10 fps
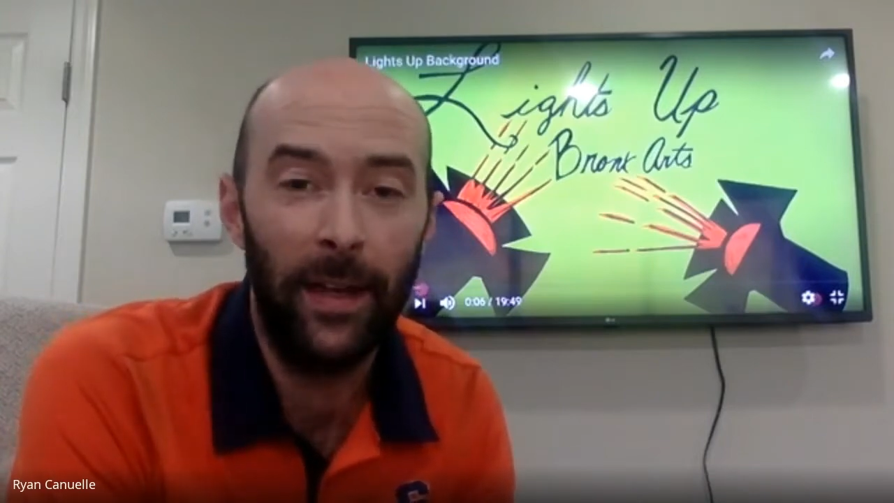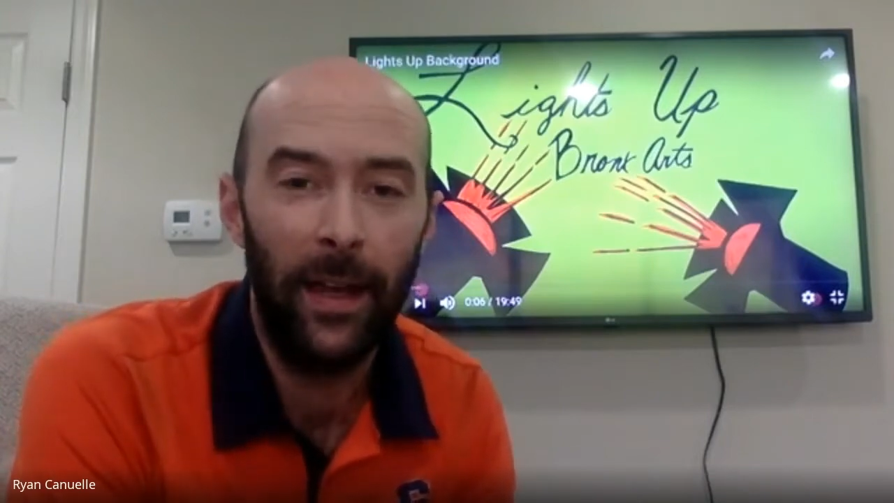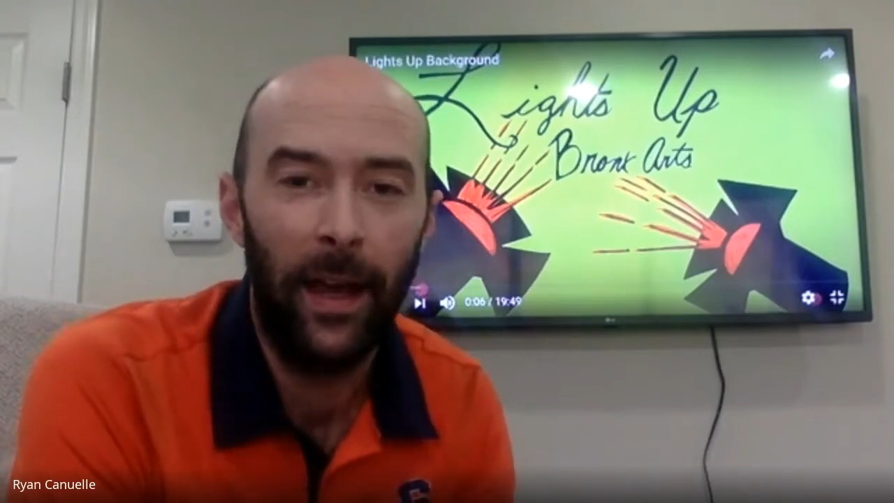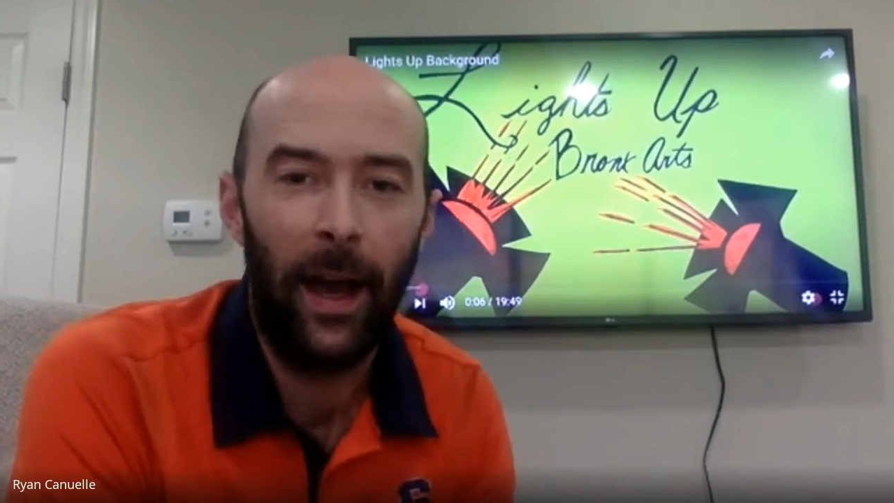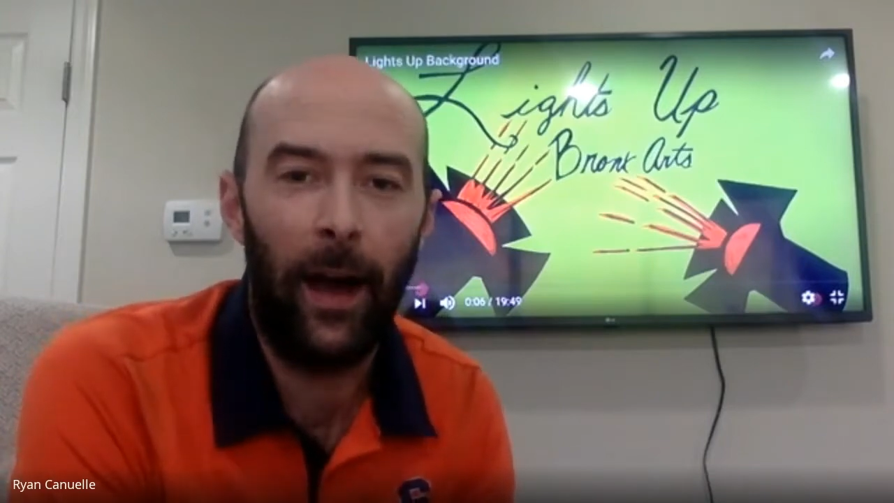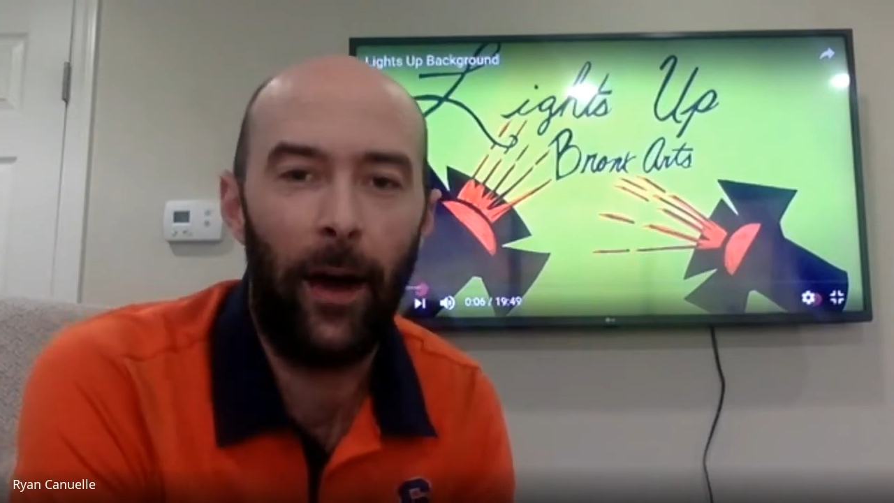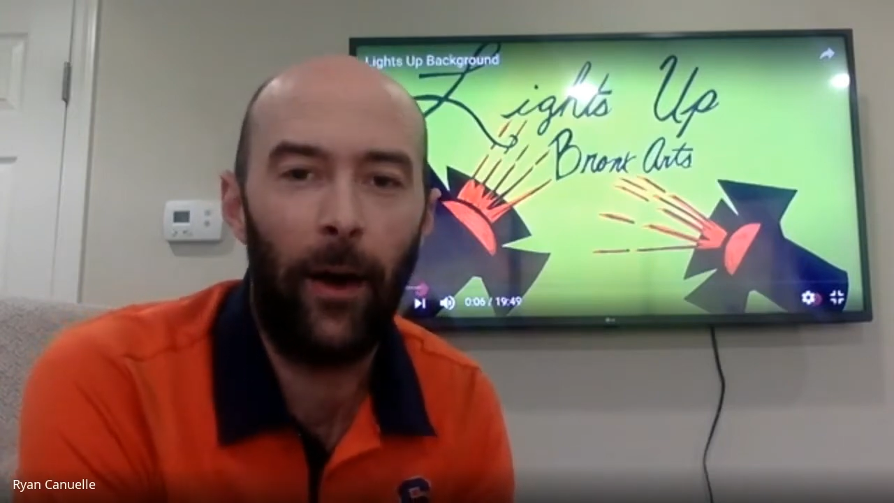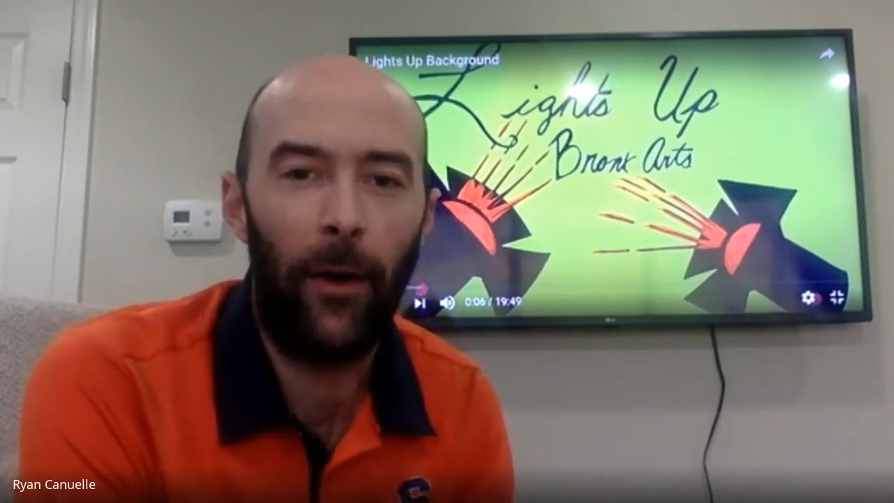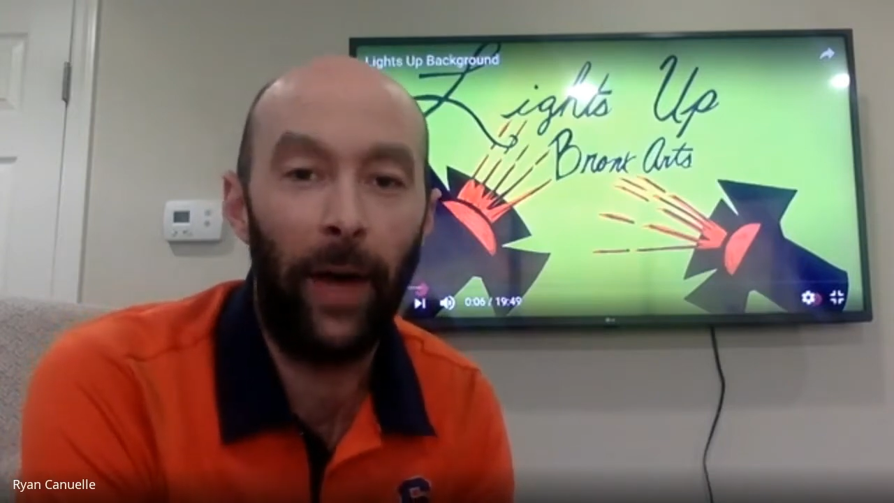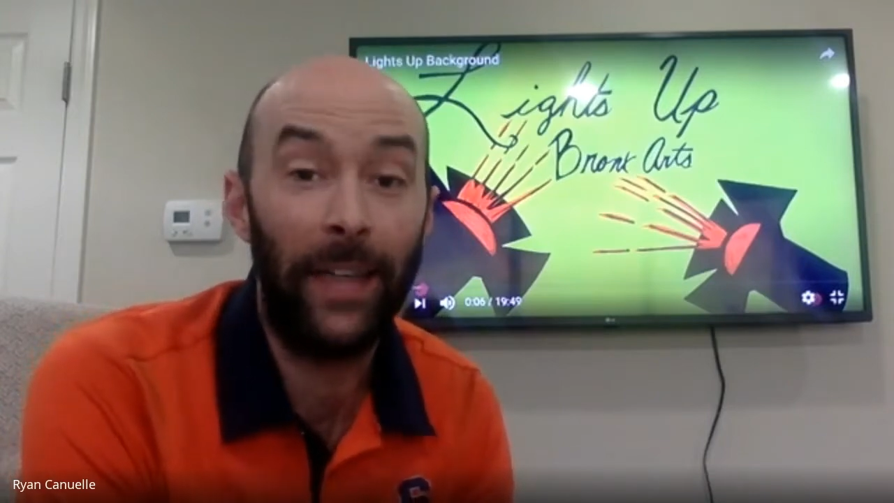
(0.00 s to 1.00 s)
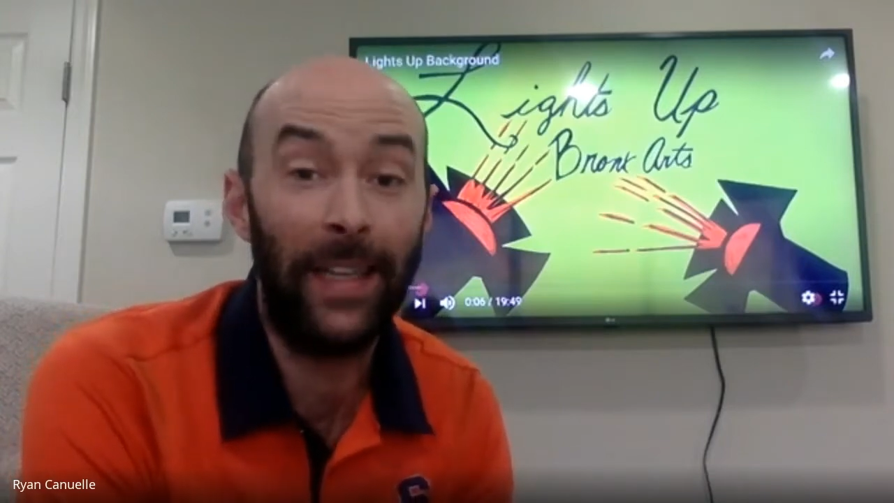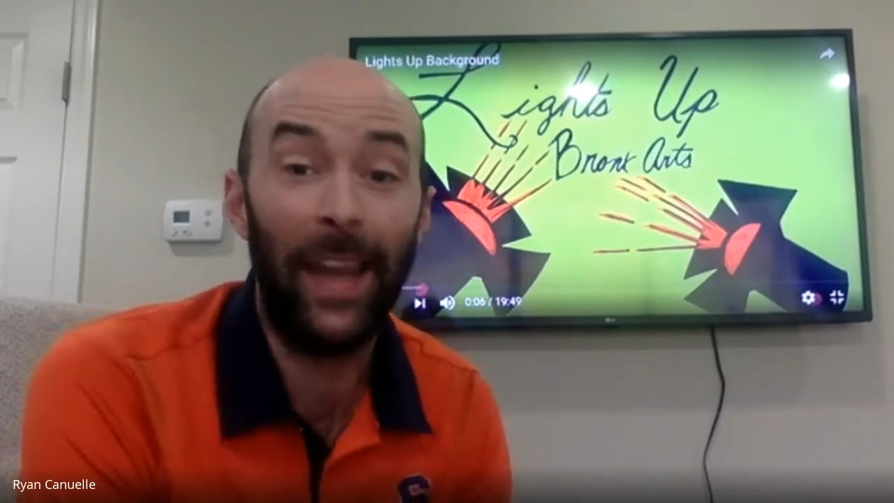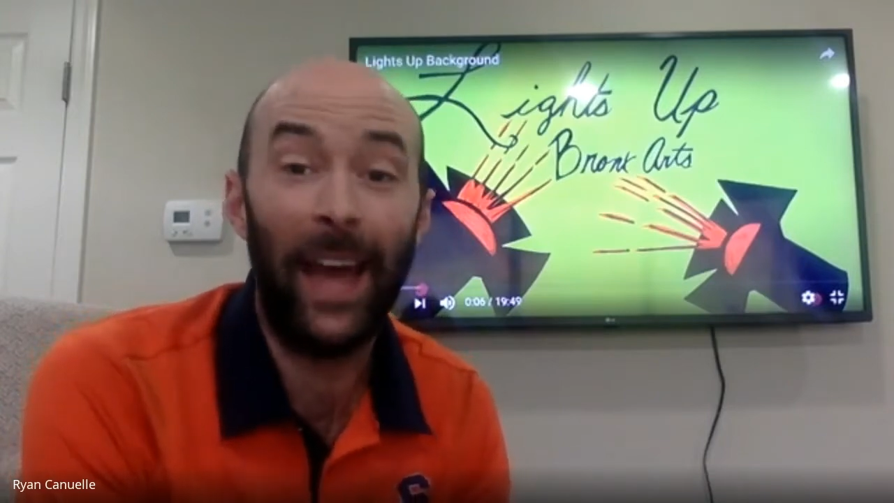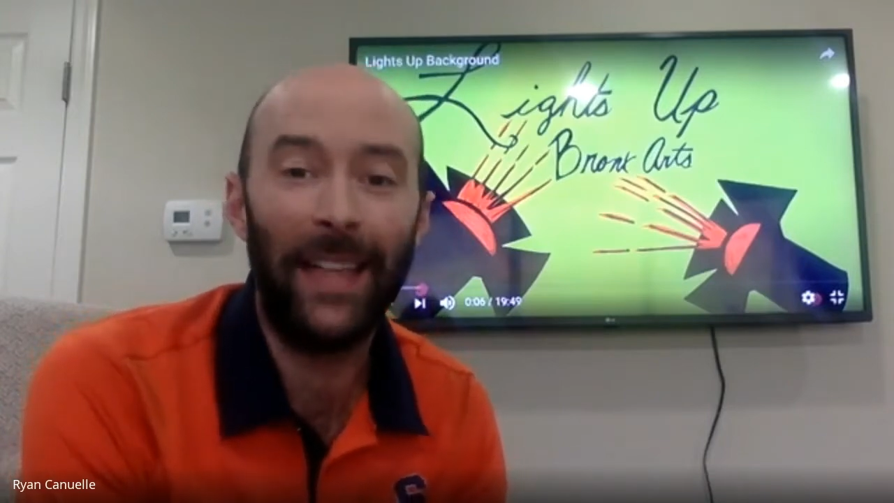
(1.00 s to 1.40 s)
All right, last